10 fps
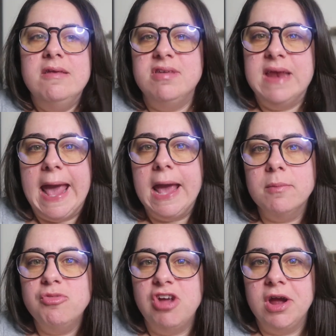Today I
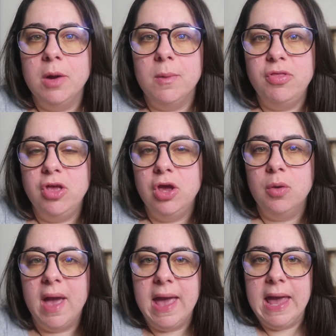am sharing with
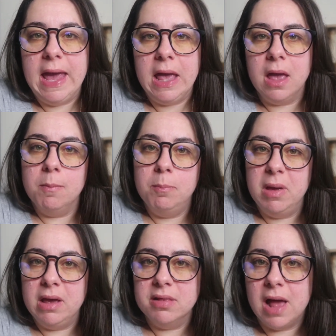you a
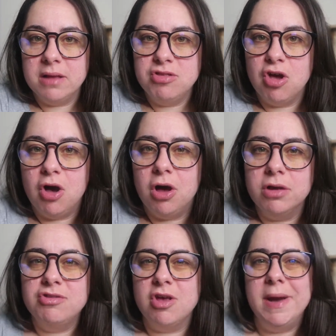Big Lots
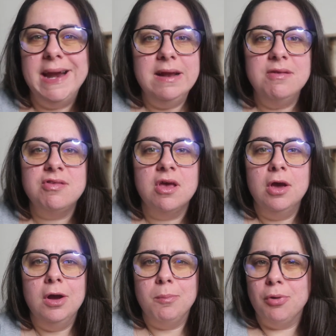haul. So it is
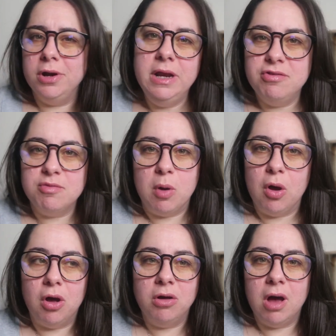pretty
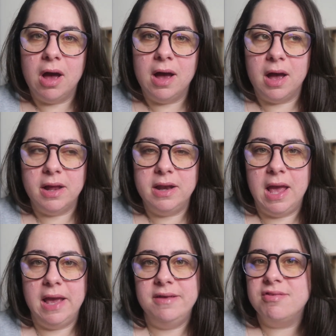small on
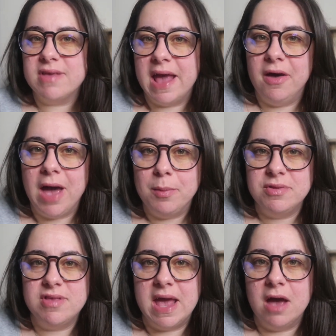a scale, I
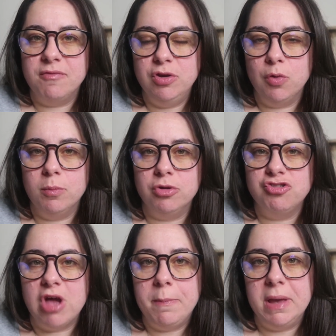would say, of a normal
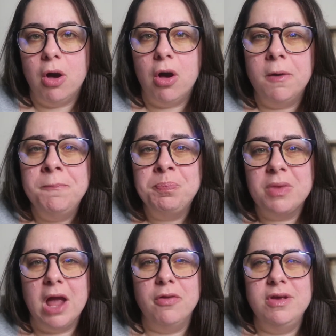shopping haul.
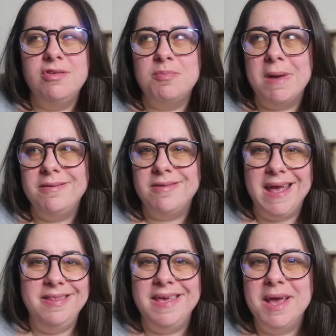I only spent,
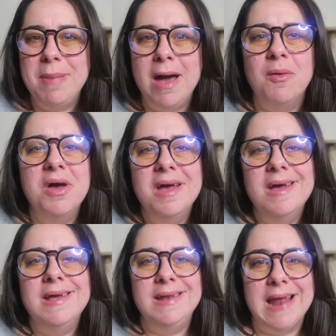I think, about
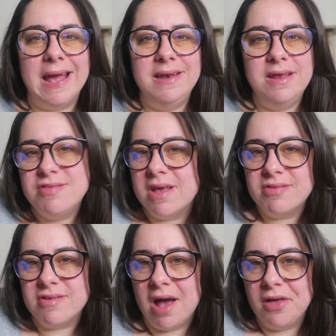
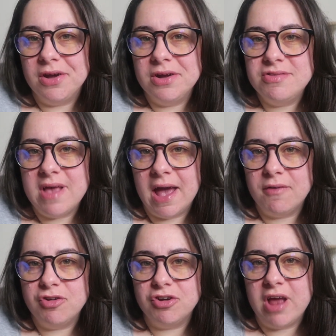ninety-six dollars
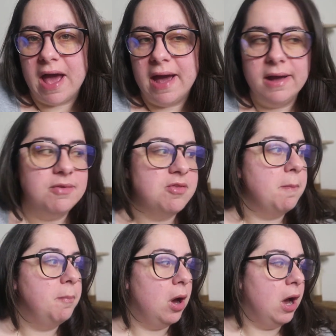after tax,
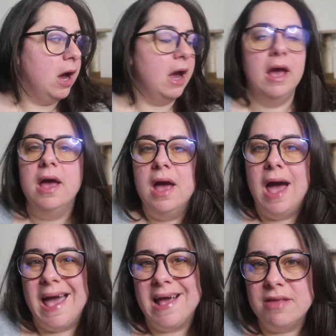but
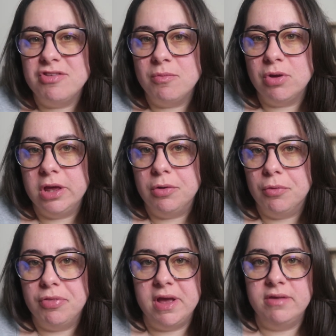I got some really
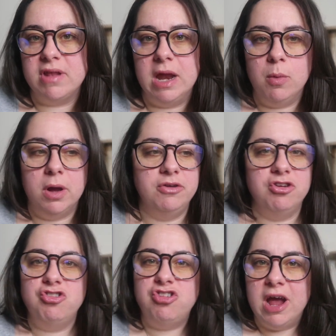cool things that I wanted
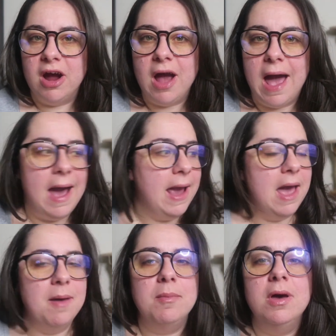to share. I
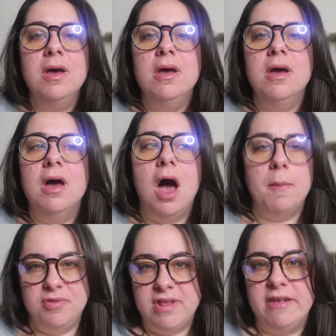am
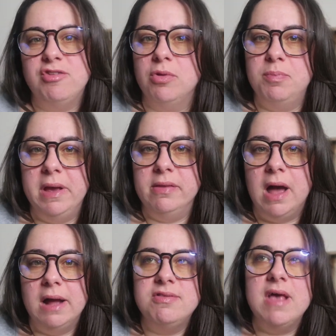obsessed with Big
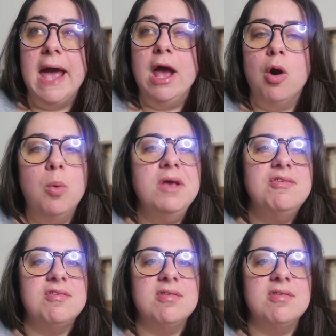Lots. I always